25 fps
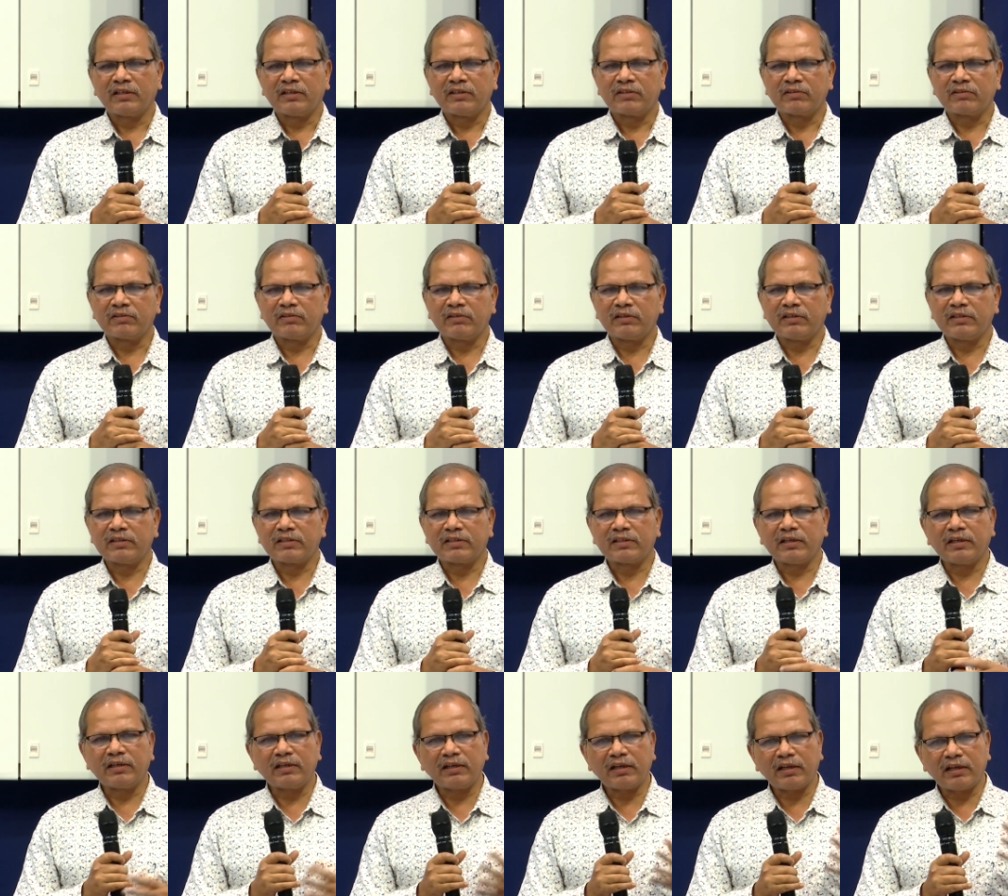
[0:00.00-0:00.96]
So it is
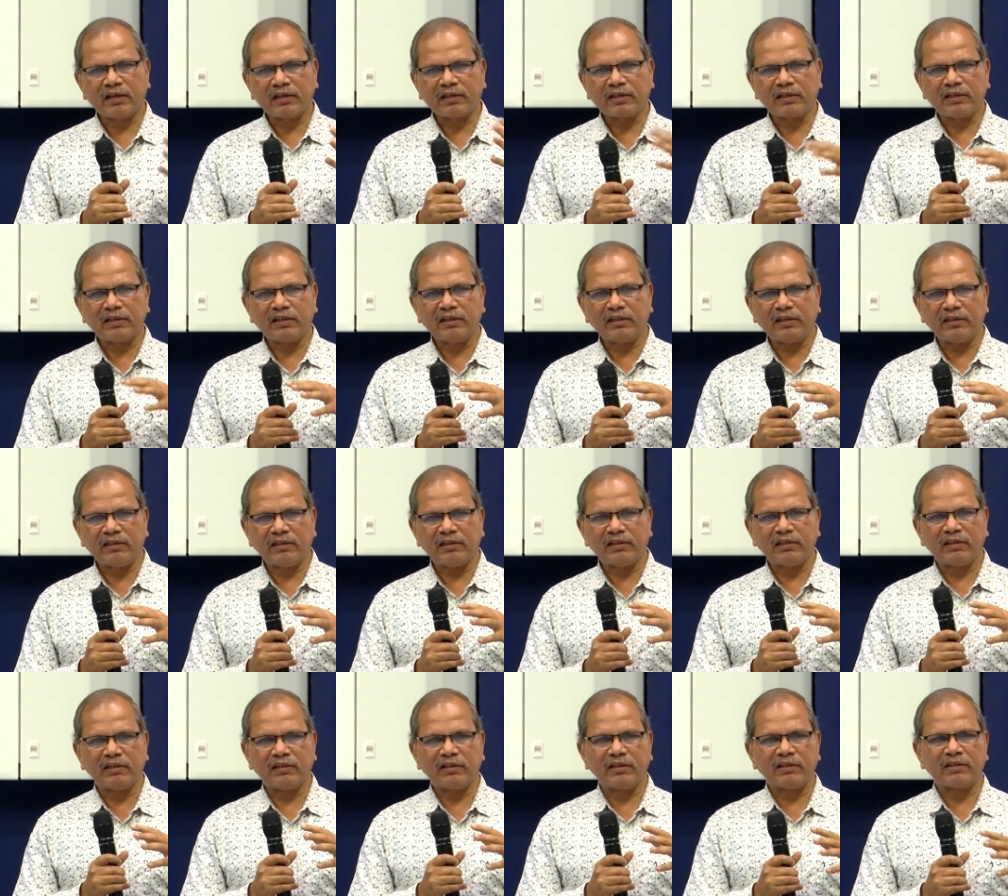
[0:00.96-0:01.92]

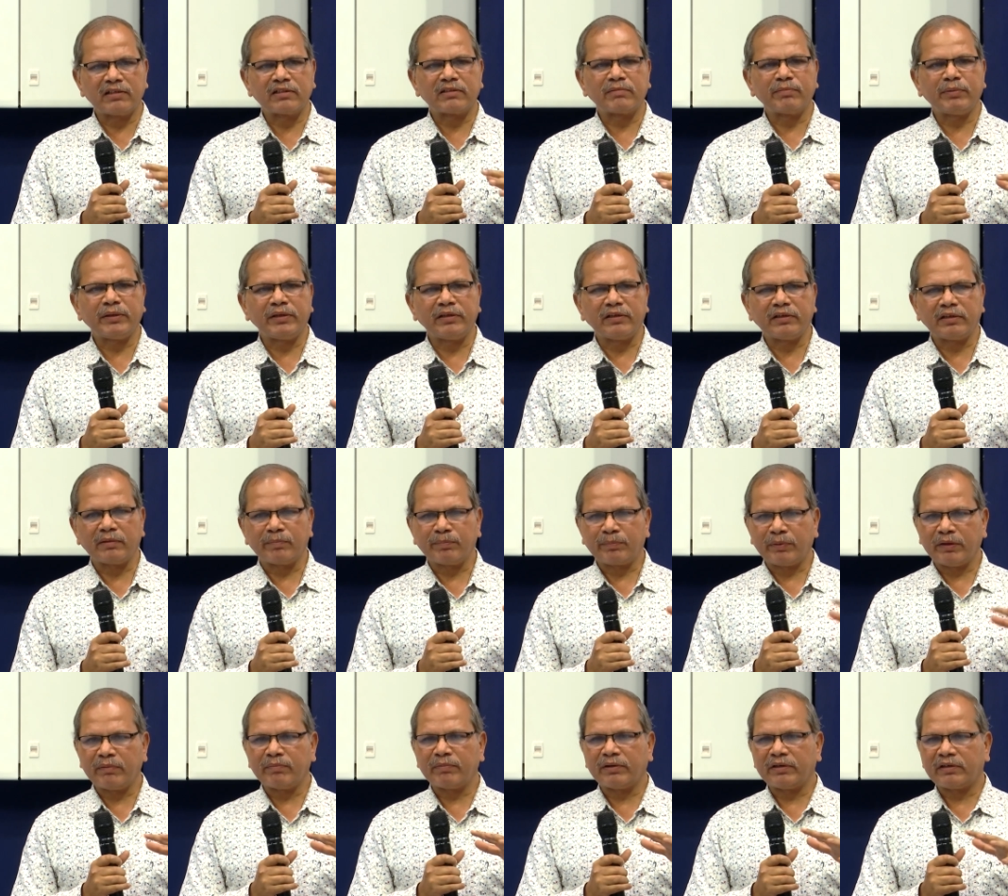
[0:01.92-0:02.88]
indirectly, it is being
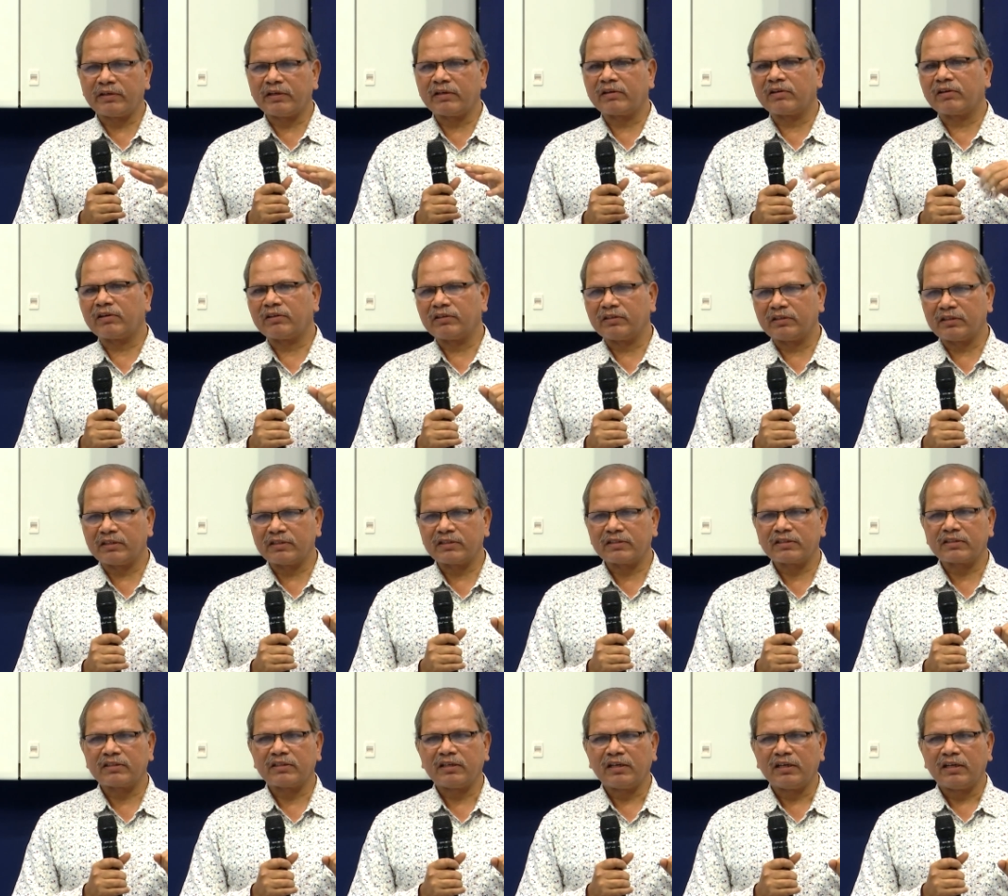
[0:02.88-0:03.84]
implemented on
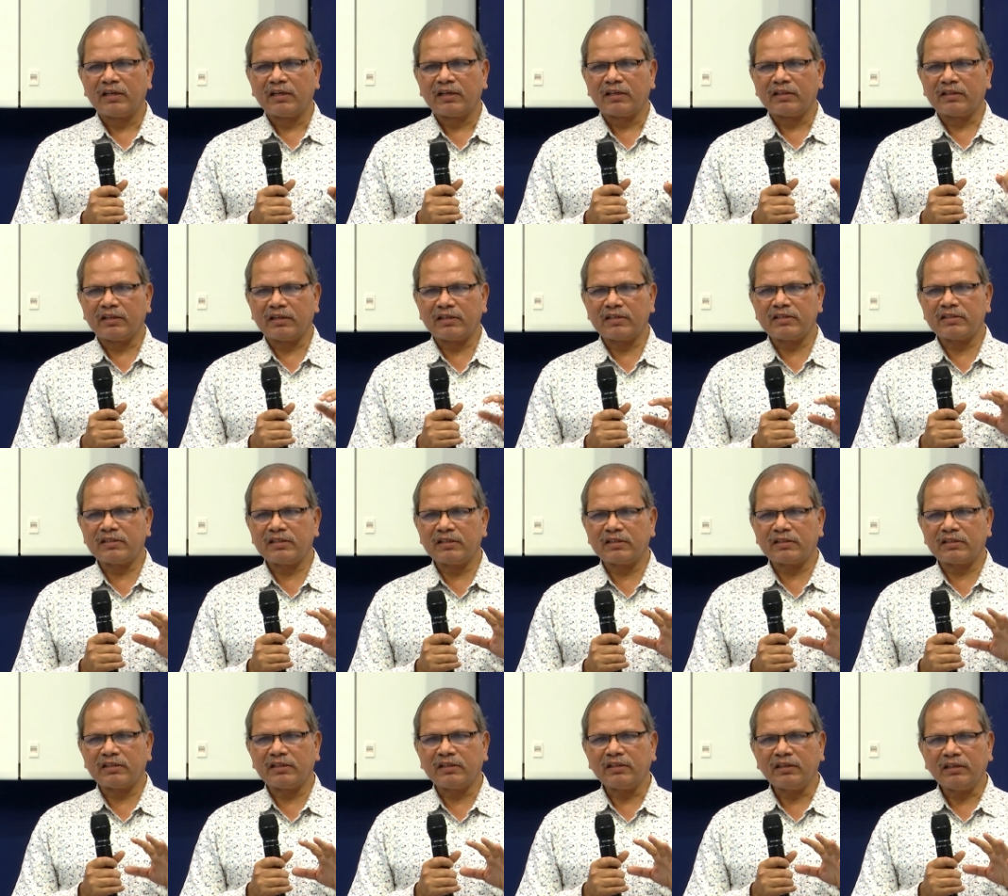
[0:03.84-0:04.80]
this. That is the
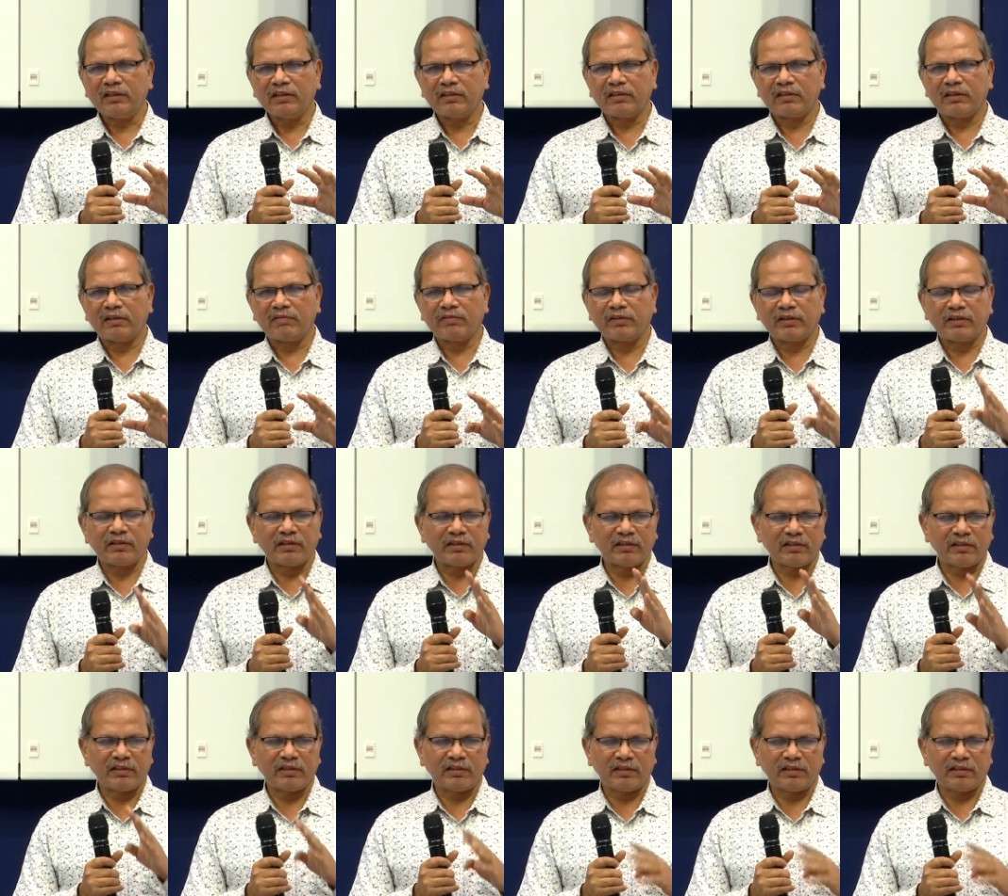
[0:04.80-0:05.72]
thing. Even in